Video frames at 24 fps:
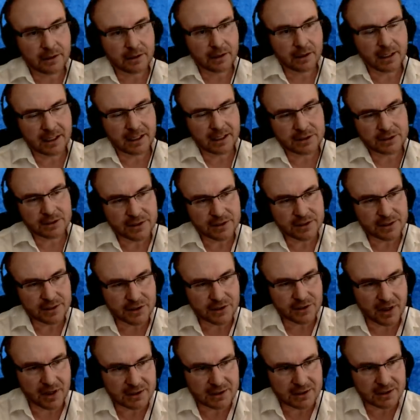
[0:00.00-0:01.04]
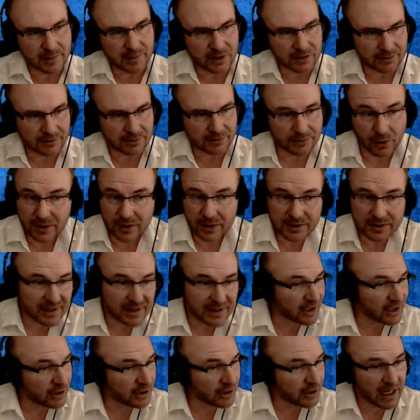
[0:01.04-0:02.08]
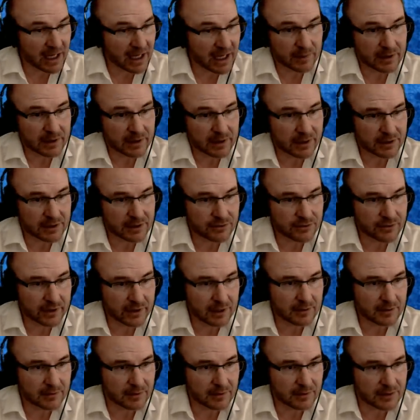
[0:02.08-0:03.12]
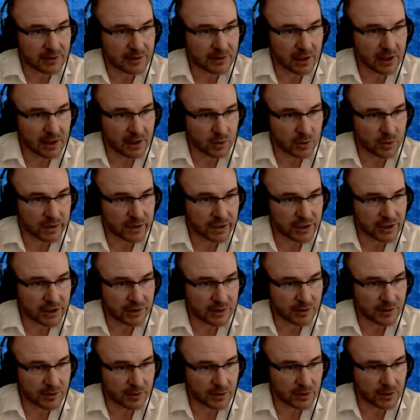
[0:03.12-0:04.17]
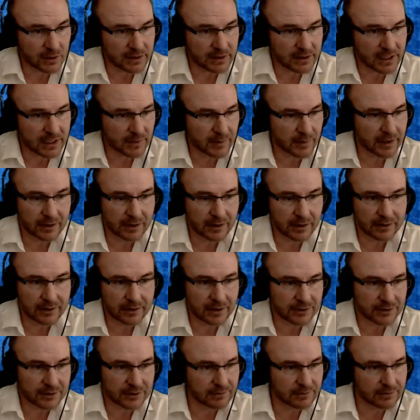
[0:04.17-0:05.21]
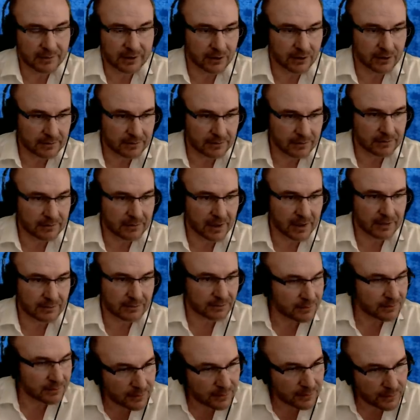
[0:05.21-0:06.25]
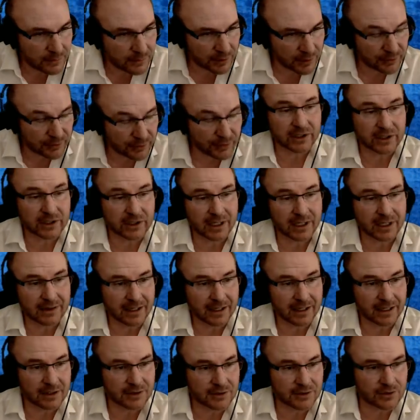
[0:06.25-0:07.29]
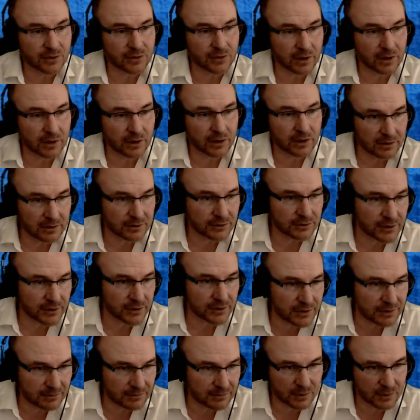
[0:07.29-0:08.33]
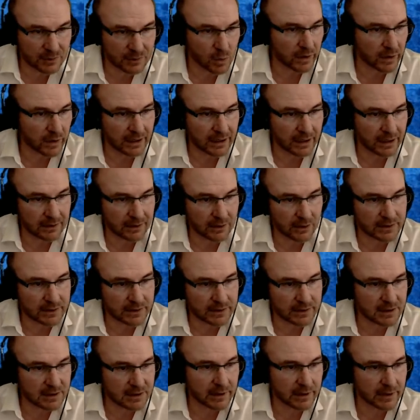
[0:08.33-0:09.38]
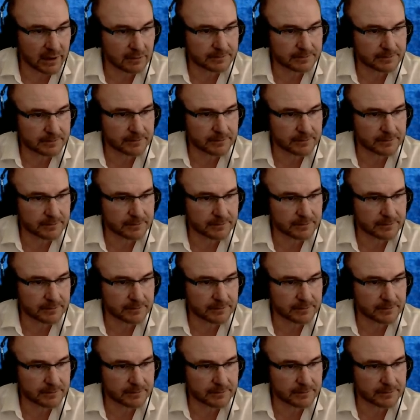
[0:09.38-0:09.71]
Uh, Jesus talks about divorce. That could have happened in history. There's a lot of quotations from the Old Testament here. That's, you know, not referring to anything historical, just quoting the Old Testament.